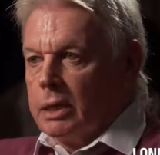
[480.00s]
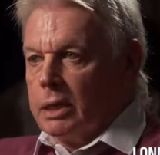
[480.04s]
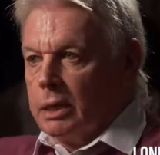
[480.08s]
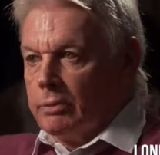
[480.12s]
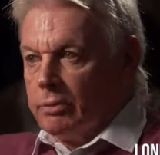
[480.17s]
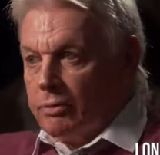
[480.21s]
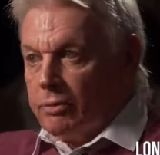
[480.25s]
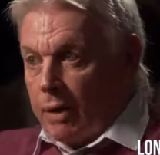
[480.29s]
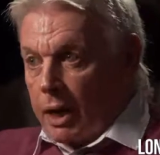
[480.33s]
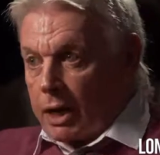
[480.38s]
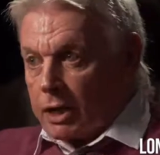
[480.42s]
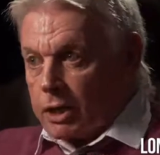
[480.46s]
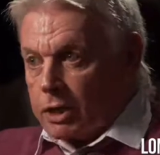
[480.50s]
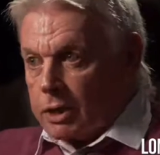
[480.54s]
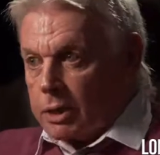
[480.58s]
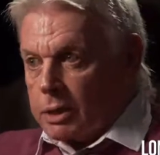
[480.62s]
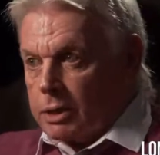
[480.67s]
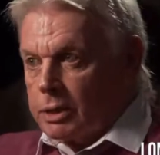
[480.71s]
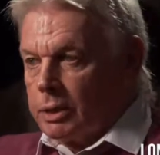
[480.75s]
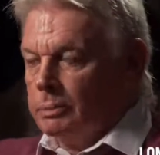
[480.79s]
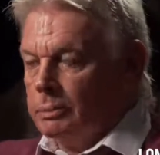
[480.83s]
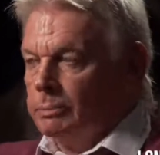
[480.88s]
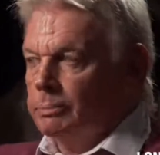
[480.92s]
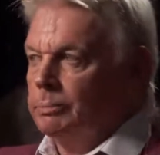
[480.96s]

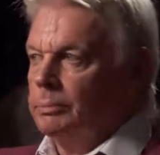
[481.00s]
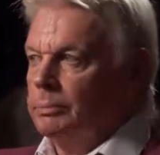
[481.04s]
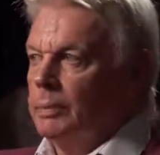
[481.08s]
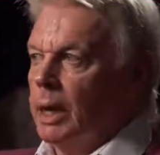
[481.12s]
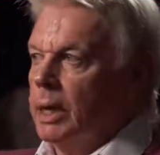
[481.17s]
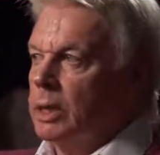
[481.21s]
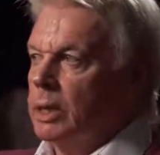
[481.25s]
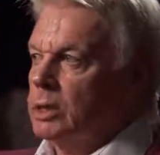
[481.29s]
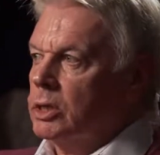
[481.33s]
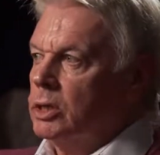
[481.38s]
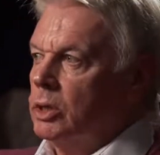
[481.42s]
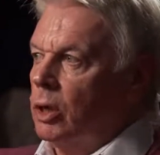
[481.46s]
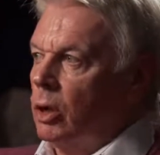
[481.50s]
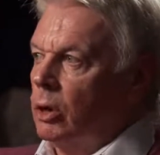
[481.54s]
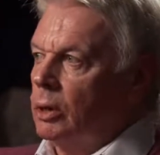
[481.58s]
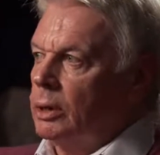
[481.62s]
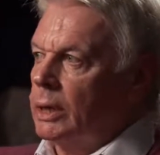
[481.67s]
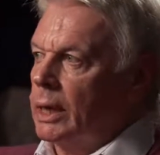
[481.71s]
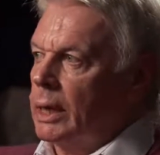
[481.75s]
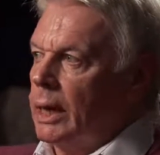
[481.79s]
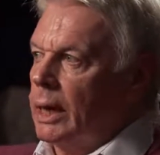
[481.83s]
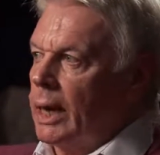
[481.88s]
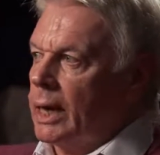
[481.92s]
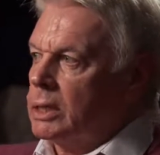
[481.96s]
fascism, it's not
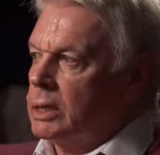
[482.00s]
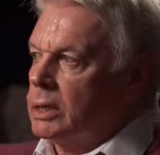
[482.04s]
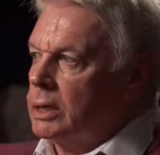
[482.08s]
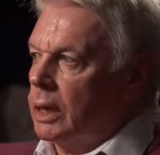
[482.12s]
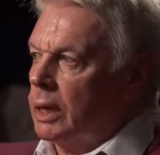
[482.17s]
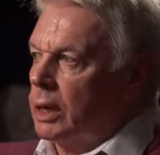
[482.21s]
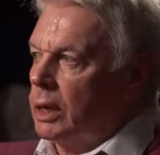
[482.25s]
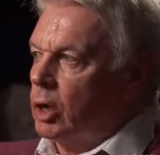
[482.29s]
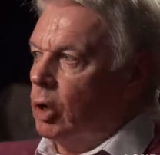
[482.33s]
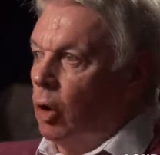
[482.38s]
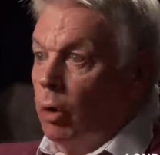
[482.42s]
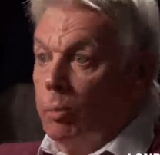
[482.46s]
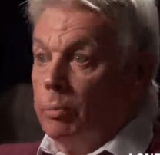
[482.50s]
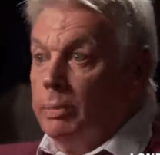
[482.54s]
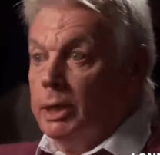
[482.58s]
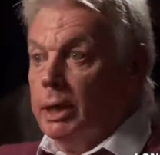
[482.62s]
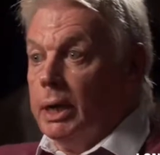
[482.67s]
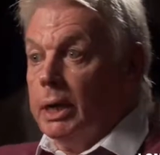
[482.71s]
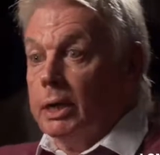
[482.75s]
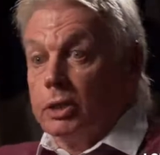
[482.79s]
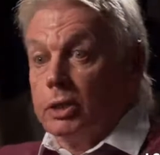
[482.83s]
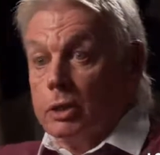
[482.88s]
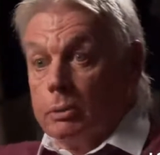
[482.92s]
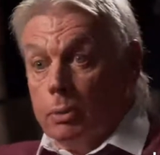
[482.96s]
classic
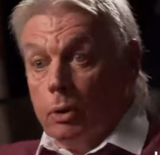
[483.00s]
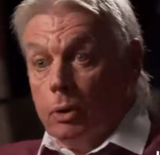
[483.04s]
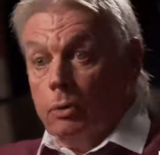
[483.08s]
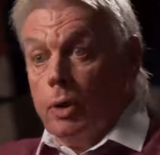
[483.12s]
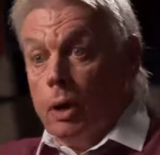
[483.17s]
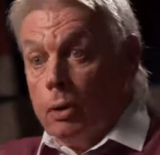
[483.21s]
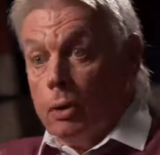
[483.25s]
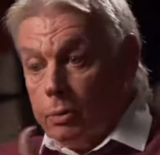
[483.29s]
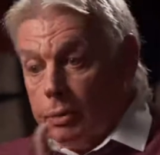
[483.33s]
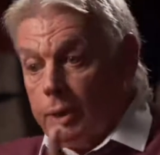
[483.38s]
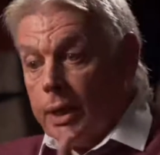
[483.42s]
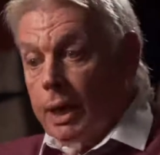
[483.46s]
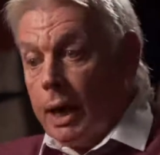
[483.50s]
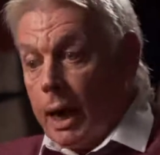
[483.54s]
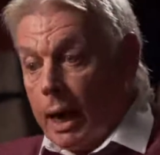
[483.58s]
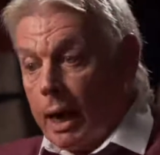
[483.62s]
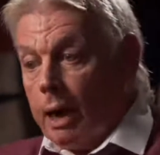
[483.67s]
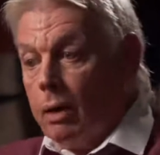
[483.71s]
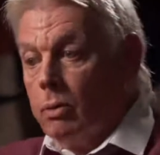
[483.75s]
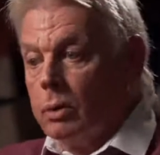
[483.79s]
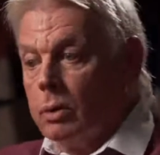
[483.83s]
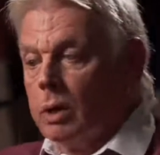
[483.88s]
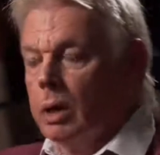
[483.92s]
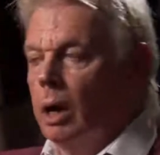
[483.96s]
communism, although the
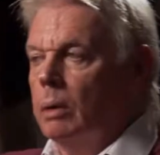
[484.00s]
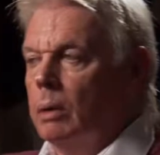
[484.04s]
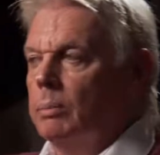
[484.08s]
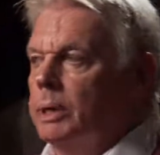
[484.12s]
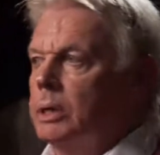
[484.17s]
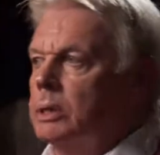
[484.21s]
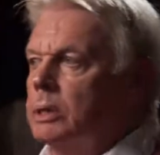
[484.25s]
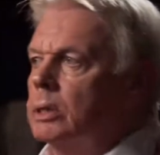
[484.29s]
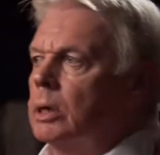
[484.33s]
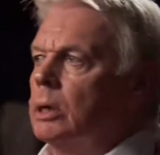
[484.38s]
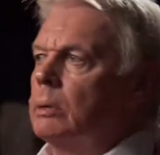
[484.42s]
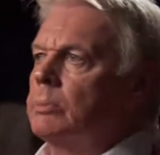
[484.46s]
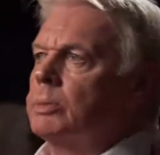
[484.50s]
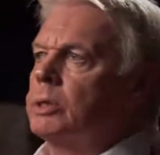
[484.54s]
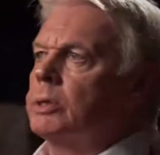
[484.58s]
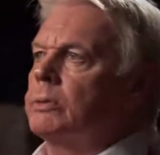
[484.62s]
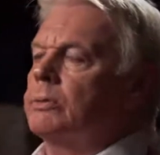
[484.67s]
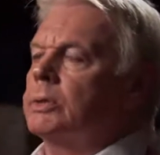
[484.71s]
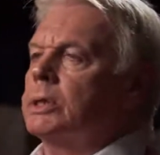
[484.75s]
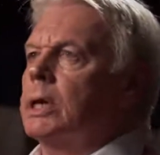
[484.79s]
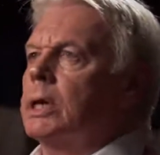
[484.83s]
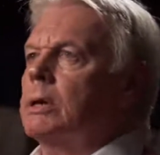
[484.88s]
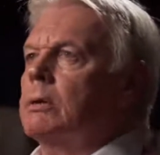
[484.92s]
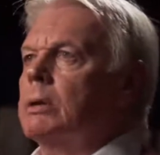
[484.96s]
outcome in terms of
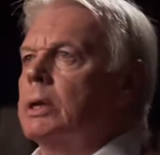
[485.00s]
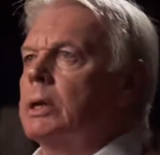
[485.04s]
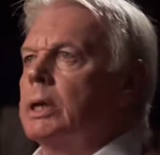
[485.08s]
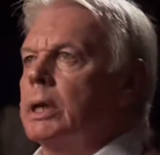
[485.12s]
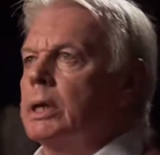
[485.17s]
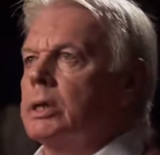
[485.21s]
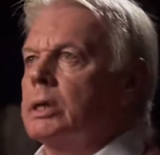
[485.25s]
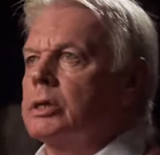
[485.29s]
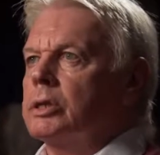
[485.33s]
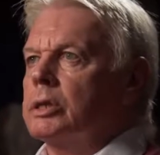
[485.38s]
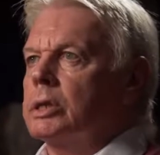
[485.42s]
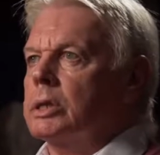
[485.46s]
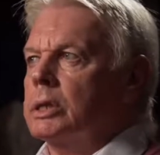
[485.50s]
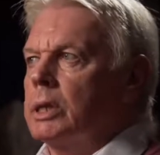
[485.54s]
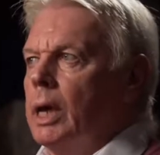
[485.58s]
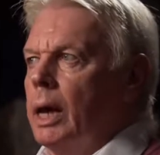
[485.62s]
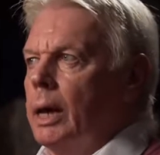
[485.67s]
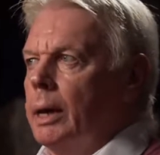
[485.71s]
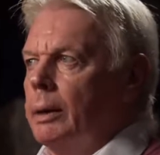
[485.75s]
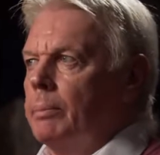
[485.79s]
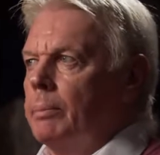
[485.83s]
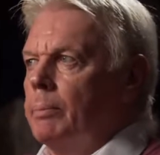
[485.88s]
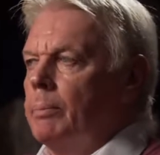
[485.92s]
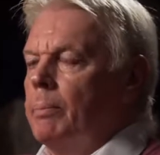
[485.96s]
tyranny is the
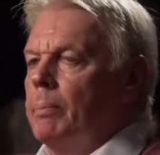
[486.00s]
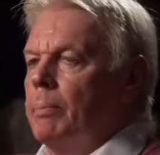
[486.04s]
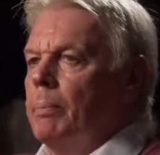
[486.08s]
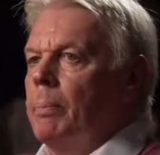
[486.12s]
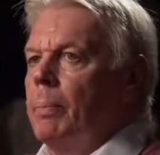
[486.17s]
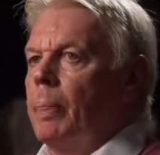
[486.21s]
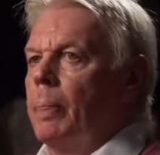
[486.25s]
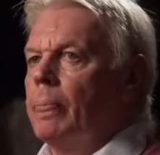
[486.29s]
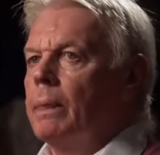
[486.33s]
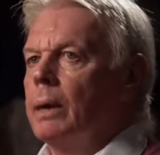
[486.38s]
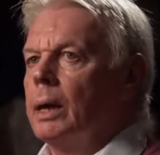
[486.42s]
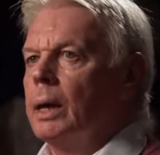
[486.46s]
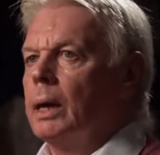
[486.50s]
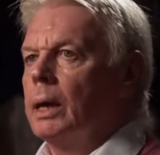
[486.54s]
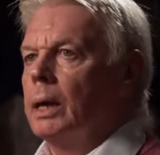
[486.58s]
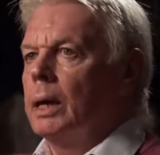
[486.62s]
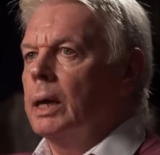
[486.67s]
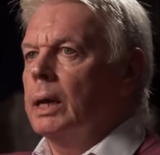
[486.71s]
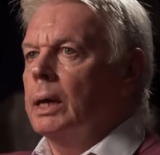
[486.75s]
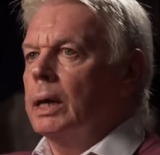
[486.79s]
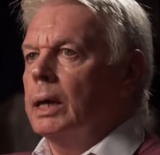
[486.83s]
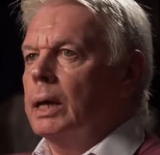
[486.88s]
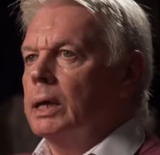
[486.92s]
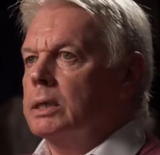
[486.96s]
same.
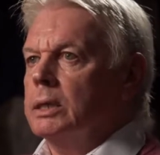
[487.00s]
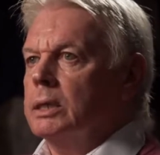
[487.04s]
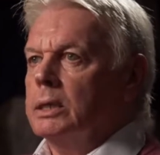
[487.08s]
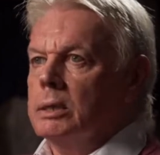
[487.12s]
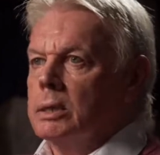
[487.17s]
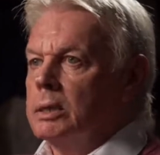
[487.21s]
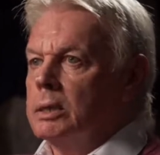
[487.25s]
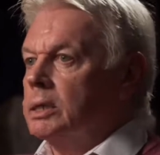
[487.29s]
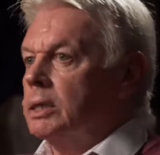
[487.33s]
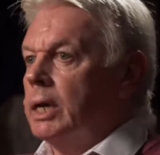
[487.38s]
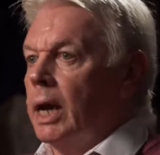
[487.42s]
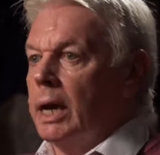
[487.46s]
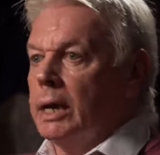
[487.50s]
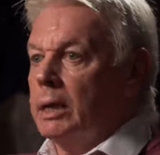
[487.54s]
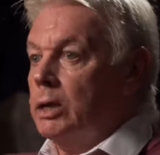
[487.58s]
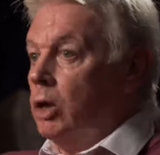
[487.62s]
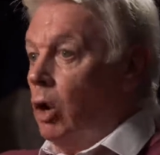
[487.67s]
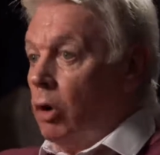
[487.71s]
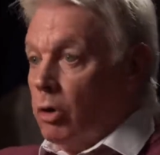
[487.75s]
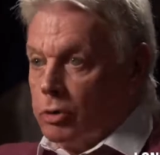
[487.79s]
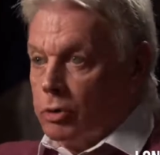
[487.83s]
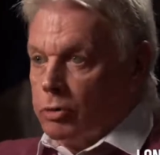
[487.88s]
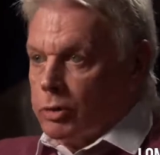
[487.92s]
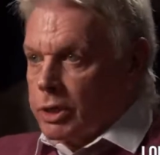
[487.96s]
It is a
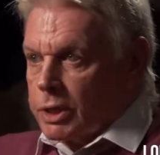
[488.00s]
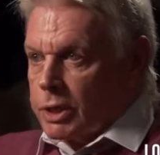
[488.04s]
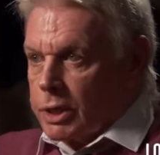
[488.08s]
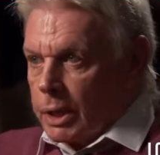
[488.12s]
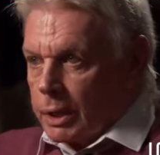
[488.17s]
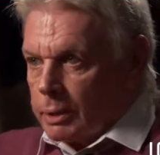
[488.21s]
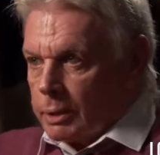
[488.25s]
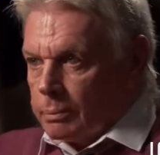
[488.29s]
technocracy.